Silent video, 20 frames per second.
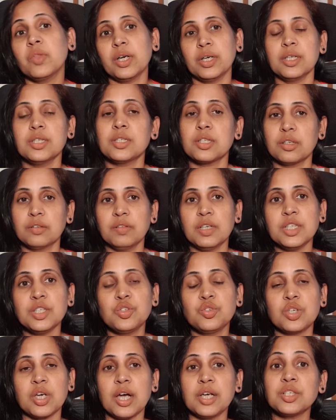that is reverse
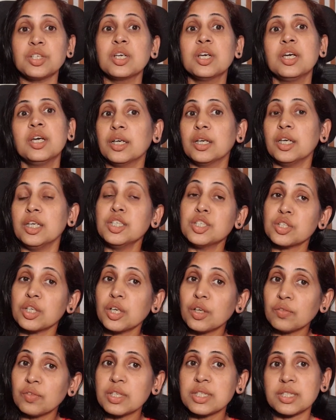charge, instead
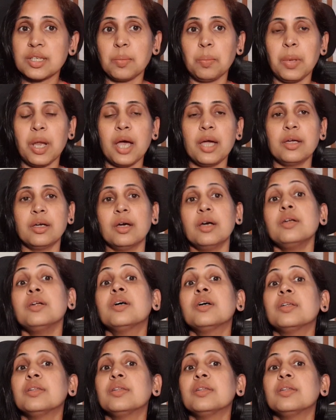of the supplier,